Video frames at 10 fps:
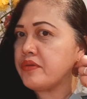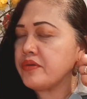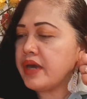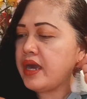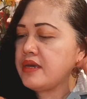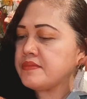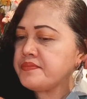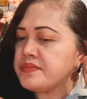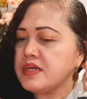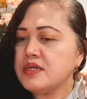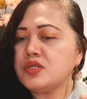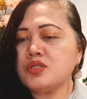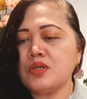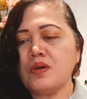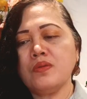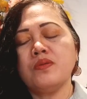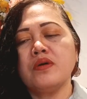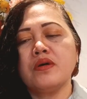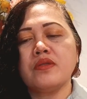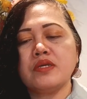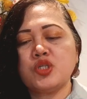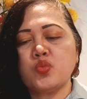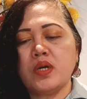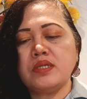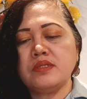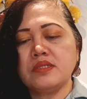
Okay, so this one